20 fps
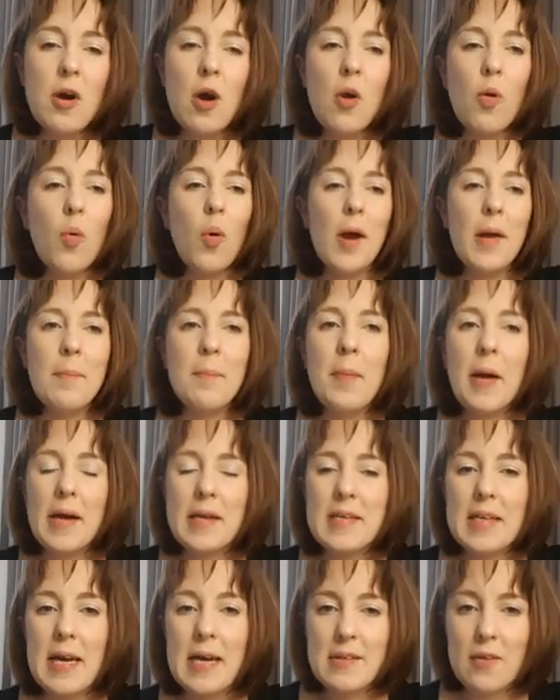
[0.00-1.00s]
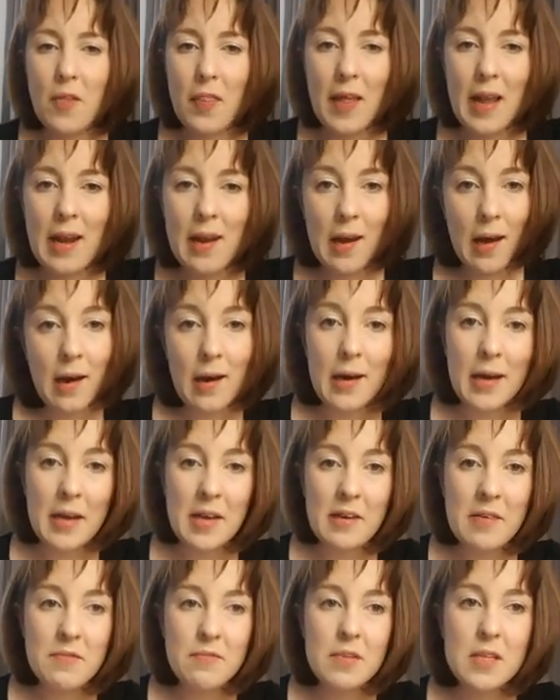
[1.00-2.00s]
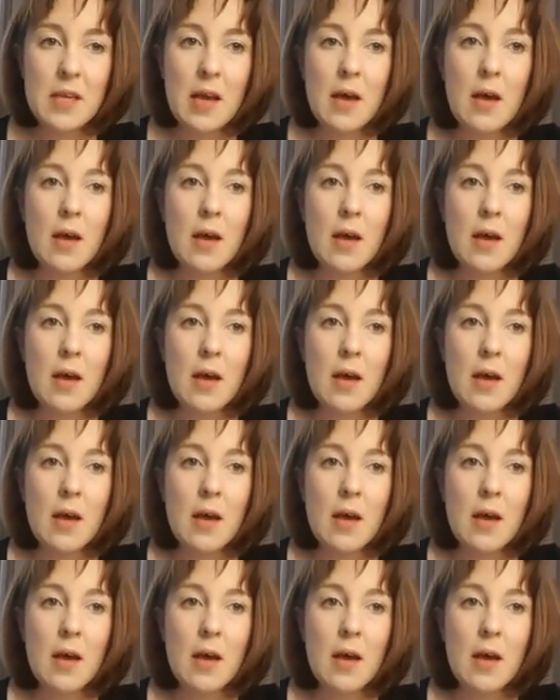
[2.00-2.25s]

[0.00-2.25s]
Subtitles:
what impact it has on their lives.